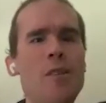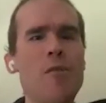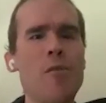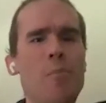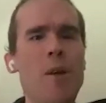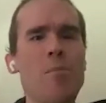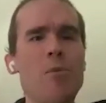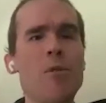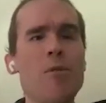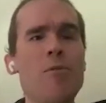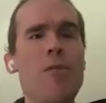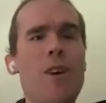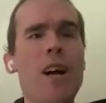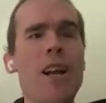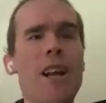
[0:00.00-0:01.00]
for people to
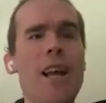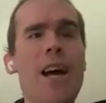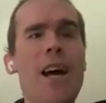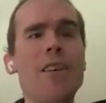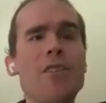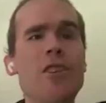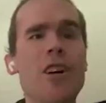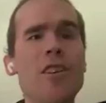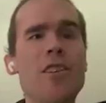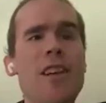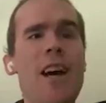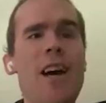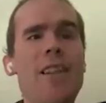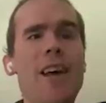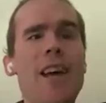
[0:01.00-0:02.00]
find out just
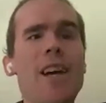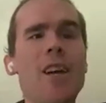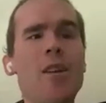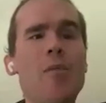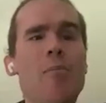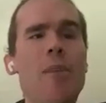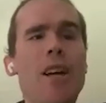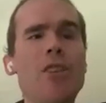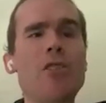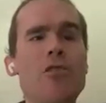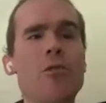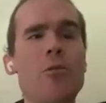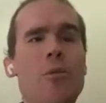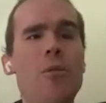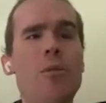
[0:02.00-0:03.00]
how they can make
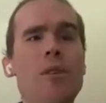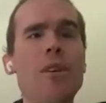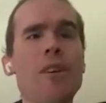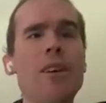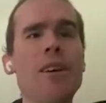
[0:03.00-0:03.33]
sure